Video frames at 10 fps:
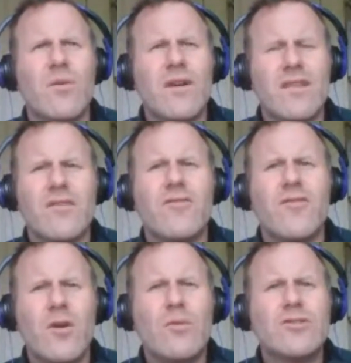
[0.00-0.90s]
Why the
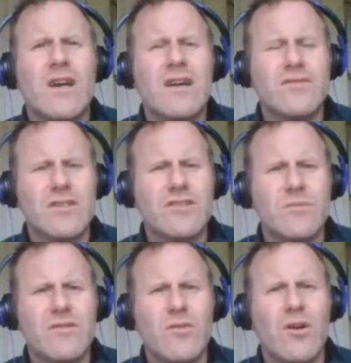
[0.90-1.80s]
fuck would you have
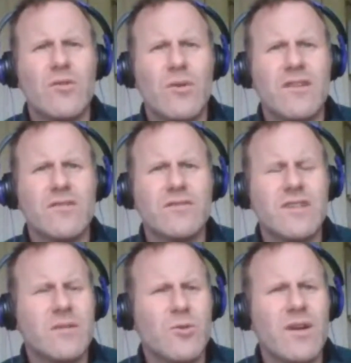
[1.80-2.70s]
children if all you want to do is
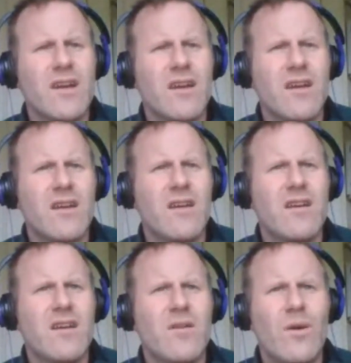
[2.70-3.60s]
send them away?
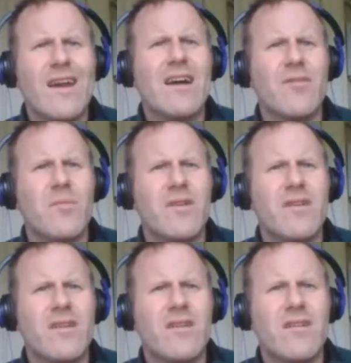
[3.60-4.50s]
Why have them?
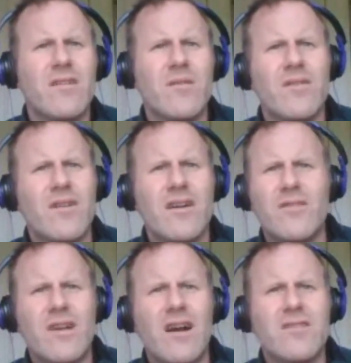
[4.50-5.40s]
I
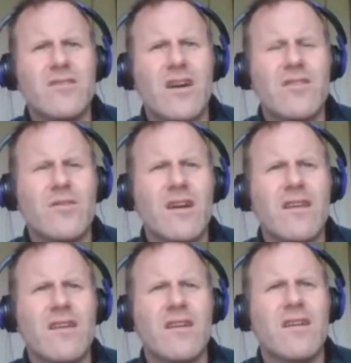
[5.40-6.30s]
don't
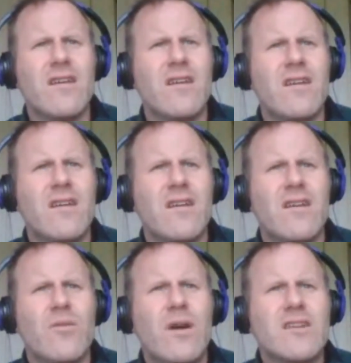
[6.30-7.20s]
get it.
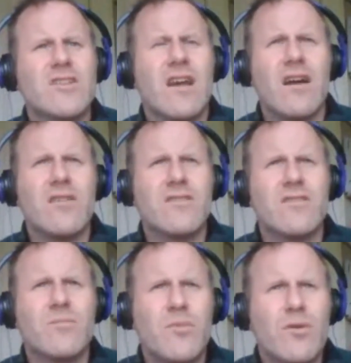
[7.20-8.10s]
Actually,
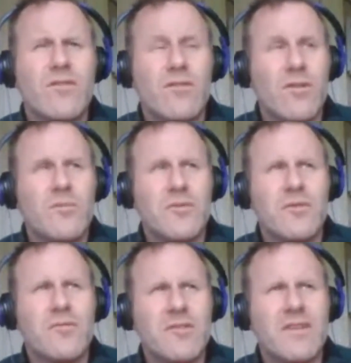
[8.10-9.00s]
there's a boarding school up the
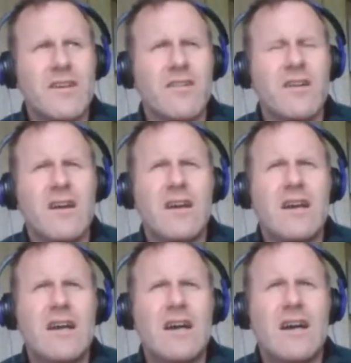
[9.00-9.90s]
road from us here.
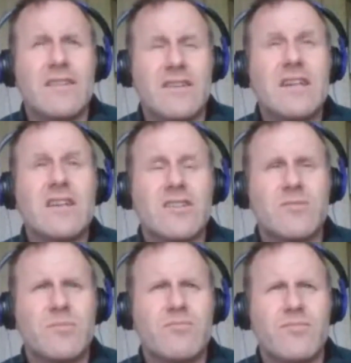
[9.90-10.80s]
It's an English